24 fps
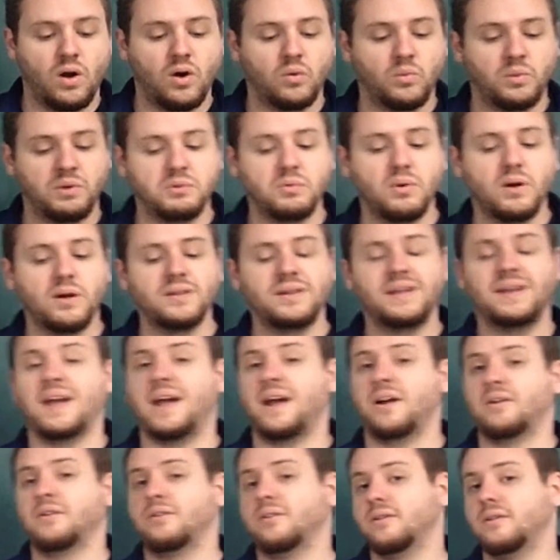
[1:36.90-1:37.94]
Well, we want the
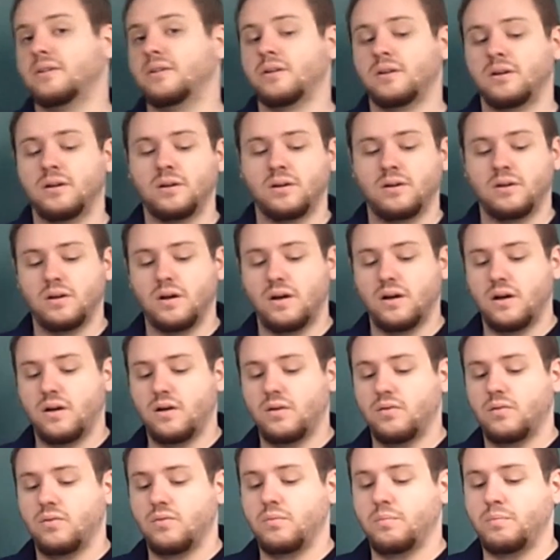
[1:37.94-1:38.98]
error
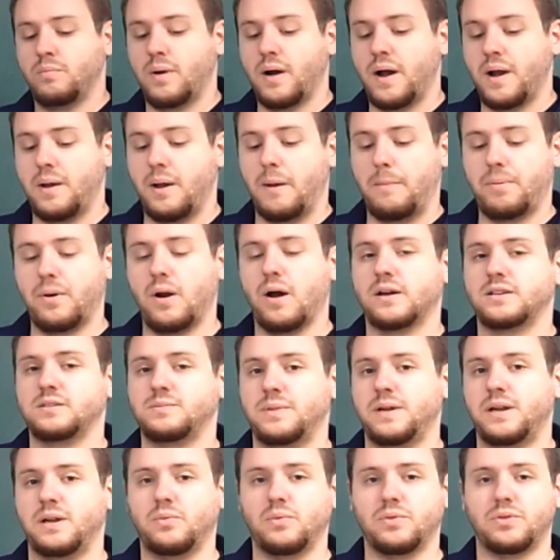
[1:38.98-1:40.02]
by
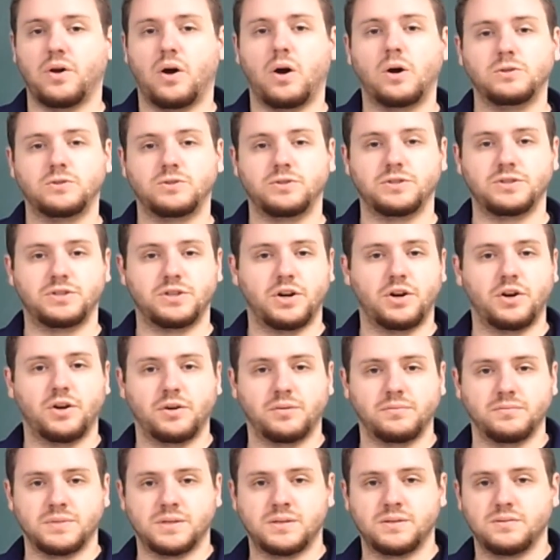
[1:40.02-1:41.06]
approximating with 100
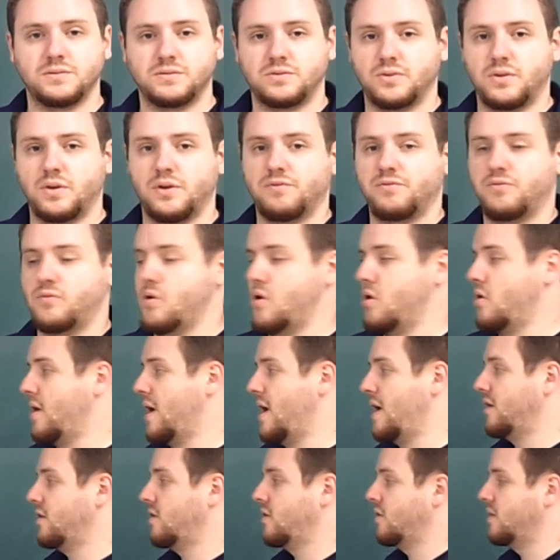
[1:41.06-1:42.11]
terms. So therefore
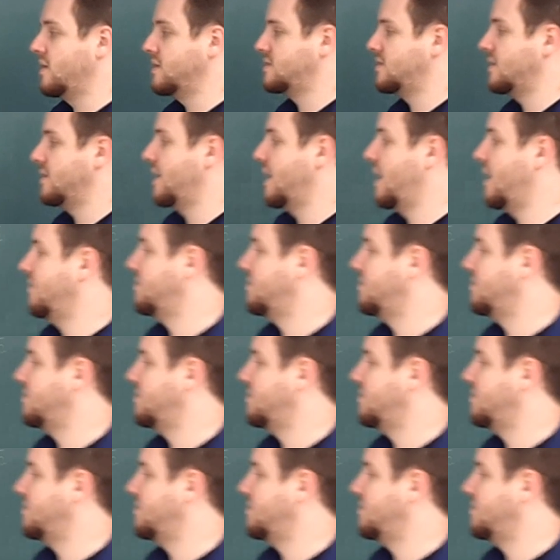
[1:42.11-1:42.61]
our error is